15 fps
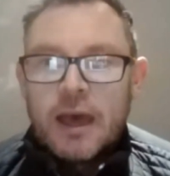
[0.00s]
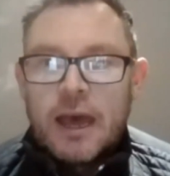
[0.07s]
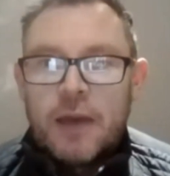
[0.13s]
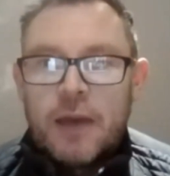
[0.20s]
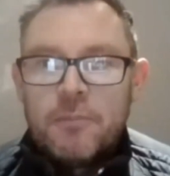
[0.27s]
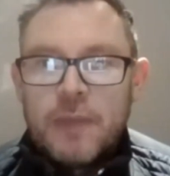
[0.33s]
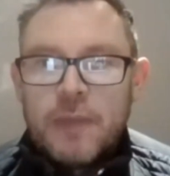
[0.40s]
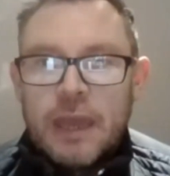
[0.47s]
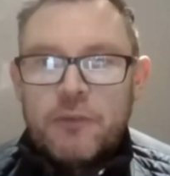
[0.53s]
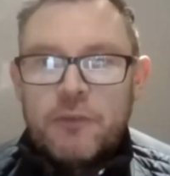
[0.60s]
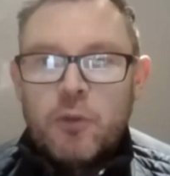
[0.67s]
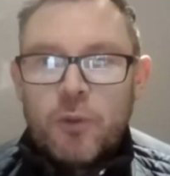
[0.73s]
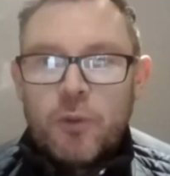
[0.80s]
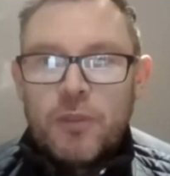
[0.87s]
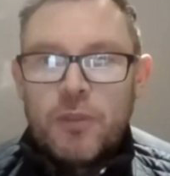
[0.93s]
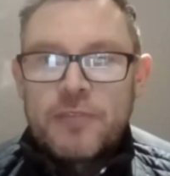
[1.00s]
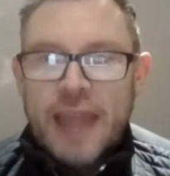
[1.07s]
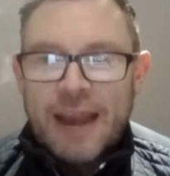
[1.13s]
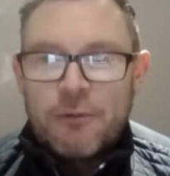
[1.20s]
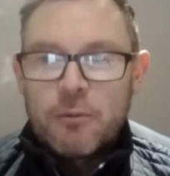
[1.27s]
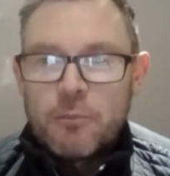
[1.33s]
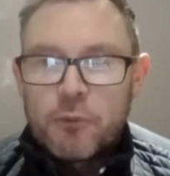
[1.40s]
If you want the
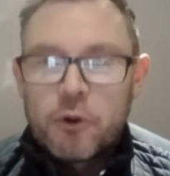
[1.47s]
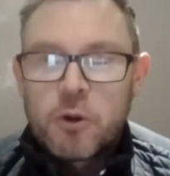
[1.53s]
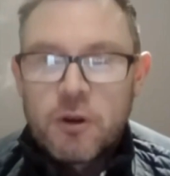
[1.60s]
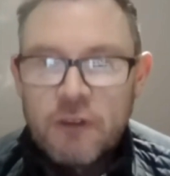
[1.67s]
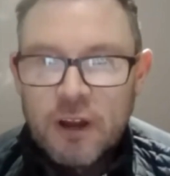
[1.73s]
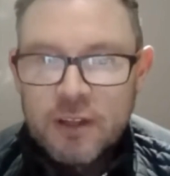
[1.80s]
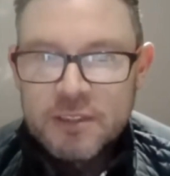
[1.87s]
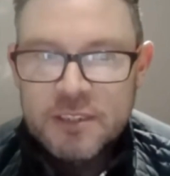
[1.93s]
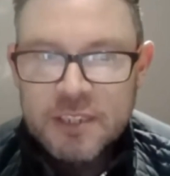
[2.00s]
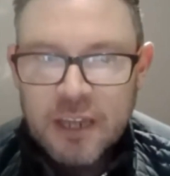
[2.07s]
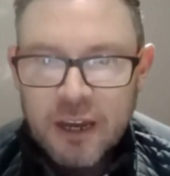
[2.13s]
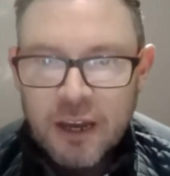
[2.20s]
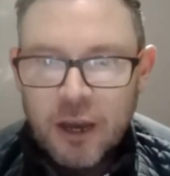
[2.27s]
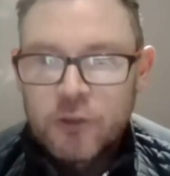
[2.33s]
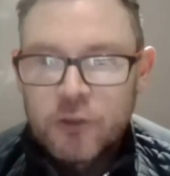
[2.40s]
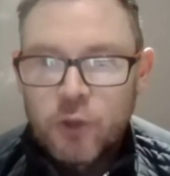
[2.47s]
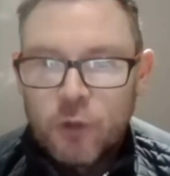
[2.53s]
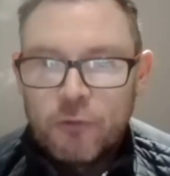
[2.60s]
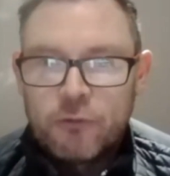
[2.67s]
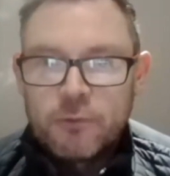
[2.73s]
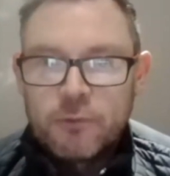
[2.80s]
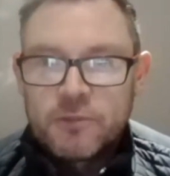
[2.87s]
Darren Brewer answer, I'd
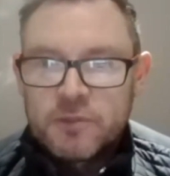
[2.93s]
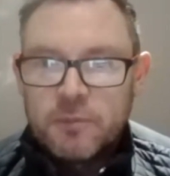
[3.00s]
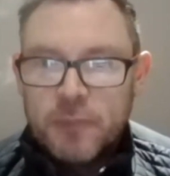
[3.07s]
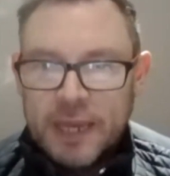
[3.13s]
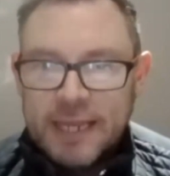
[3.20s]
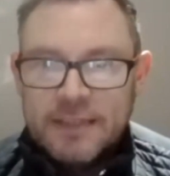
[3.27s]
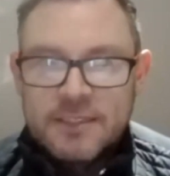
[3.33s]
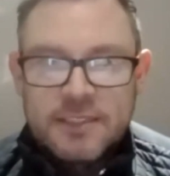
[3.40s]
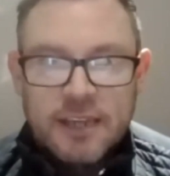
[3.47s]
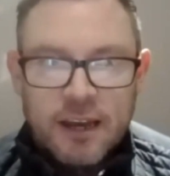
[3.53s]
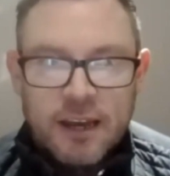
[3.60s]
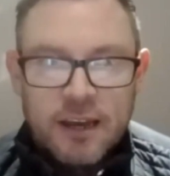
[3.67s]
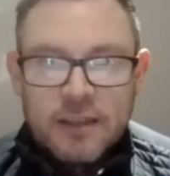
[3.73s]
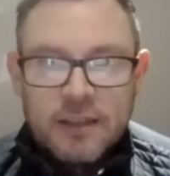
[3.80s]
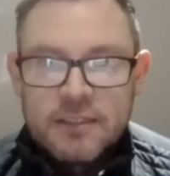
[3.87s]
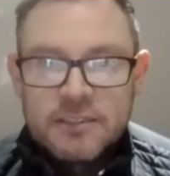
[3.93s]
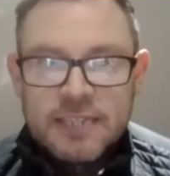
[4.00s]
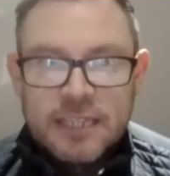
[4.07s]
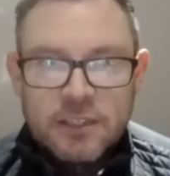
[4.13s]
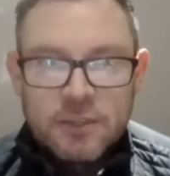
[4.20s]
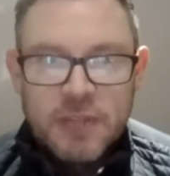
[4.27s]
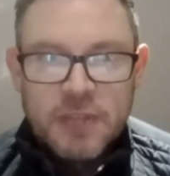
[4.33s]
offer them some pizza,
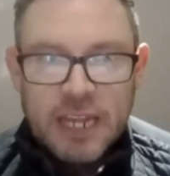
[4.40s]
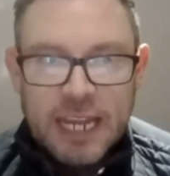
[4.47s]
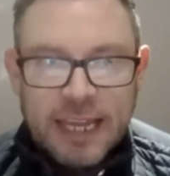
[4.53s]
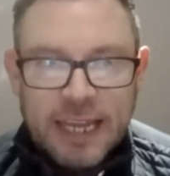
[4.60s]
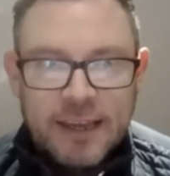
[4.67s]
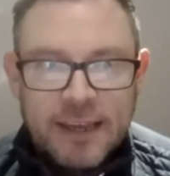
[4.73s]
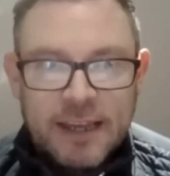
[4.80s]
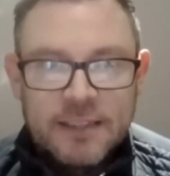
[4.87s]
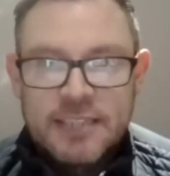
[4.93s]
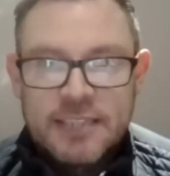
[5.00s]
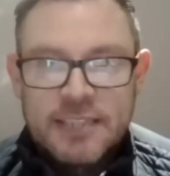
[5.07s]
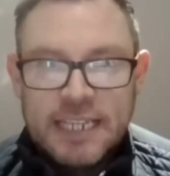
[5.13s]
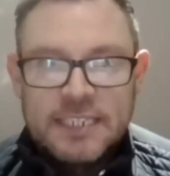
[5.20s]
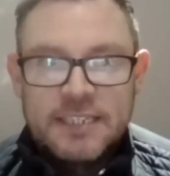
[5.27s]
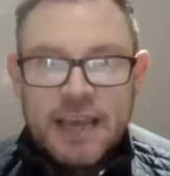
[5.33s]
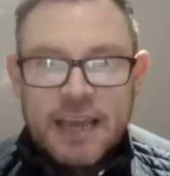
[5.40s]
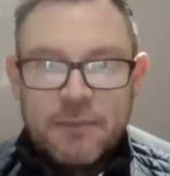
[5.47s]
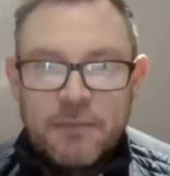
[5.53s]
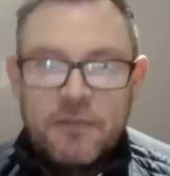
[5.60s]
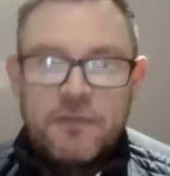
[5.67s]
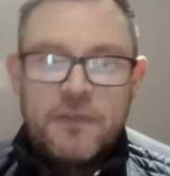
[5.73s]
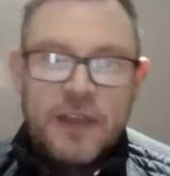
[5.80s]
send them the link and say to
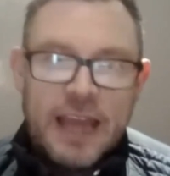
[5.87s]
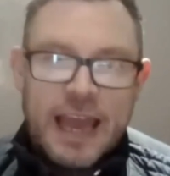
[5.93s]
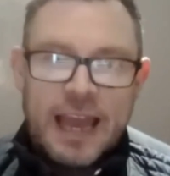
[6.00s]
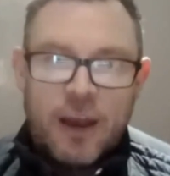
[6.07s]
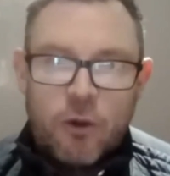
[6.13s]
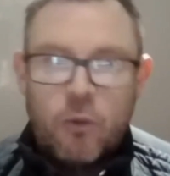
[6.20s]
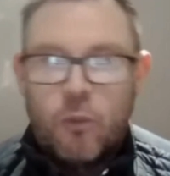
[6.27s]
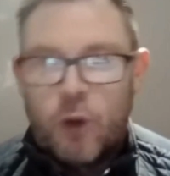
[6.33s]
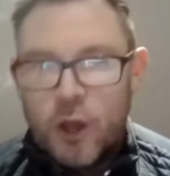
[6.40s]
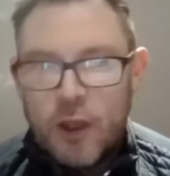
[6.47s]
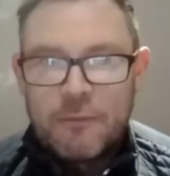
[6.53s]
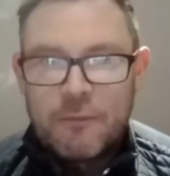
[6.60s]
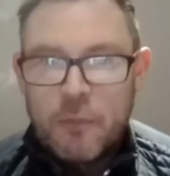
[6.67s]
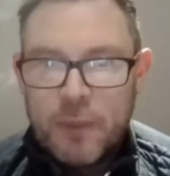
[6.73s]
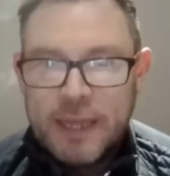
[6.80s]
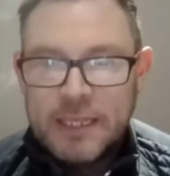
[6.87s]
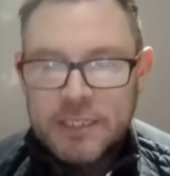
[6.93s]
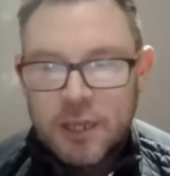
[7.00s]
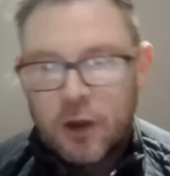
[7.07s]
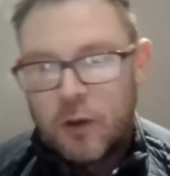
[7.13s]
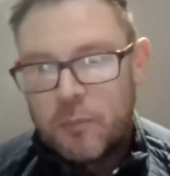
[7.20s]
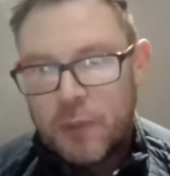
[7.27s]
them, fill it out while you're having
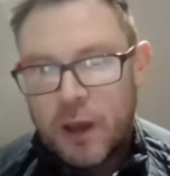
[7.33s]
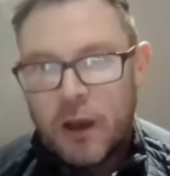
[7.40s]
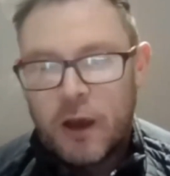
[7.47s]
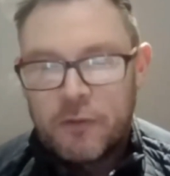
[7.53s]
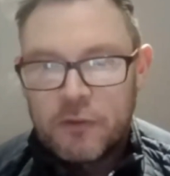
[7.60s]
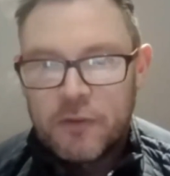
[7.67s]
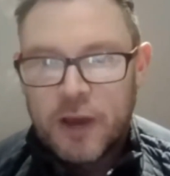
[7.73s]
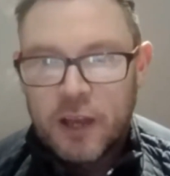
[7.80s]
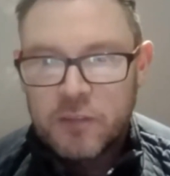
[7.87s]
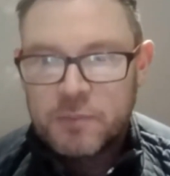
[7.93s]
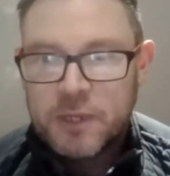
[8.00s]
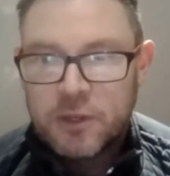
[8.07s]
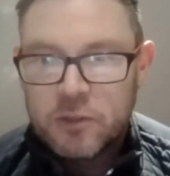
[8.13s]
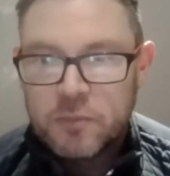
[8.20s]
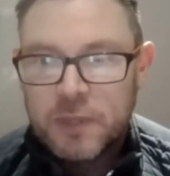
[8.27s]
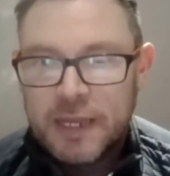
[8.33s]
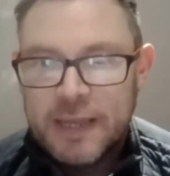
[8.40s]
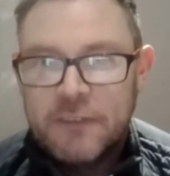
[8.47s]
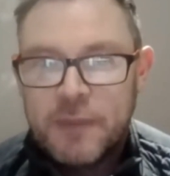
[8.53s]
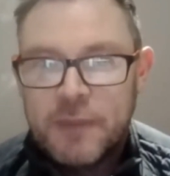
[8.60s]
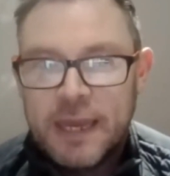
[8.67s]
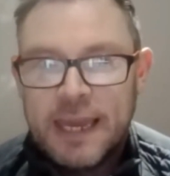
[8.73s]
pizza on behalf of us, because
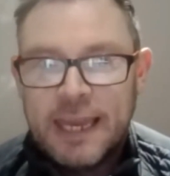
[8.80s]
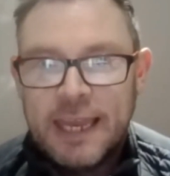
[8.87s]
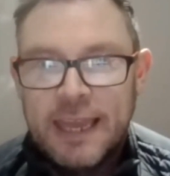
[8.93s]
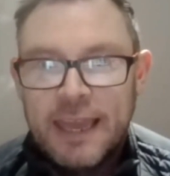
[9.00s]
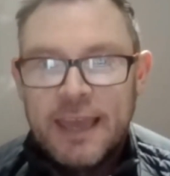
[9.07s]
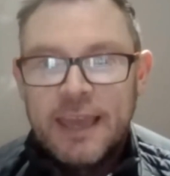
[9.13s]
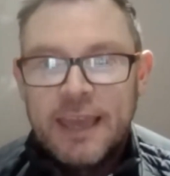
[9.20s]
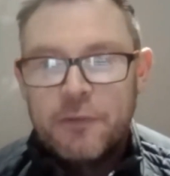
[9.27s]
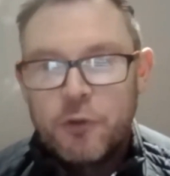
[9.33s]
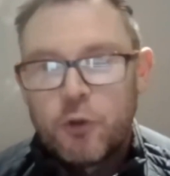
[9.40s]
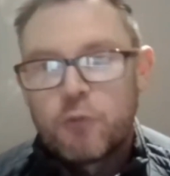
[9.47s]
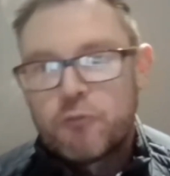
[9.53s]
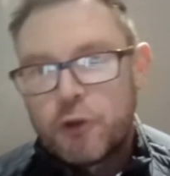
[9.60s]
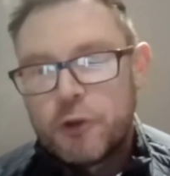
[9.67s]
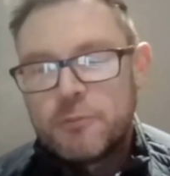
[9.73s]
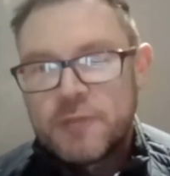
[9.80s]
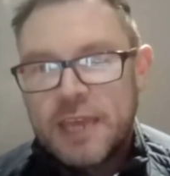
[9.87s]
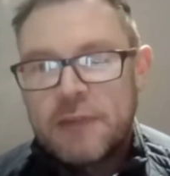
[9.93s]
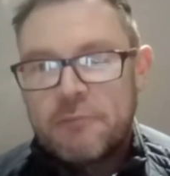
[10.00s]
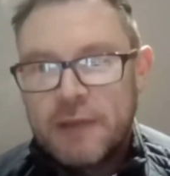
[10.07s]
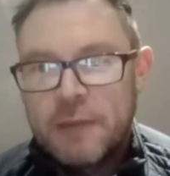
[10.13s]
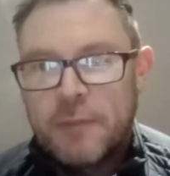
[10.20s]
believe me, if your rooms
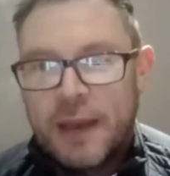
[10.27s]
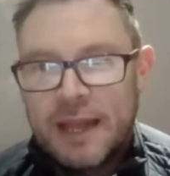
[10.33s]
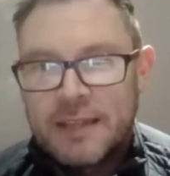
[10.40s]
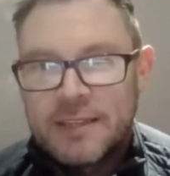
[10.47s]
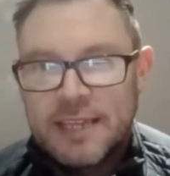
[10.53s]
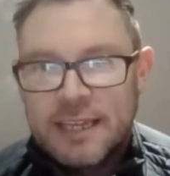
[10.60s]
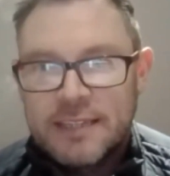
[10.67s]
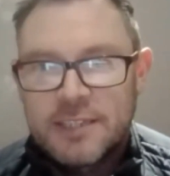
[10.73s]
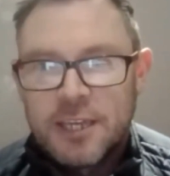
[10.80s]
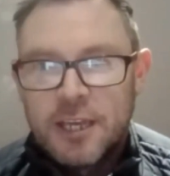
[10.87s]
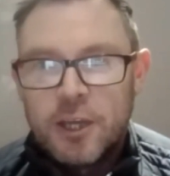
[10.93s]
get rebanded,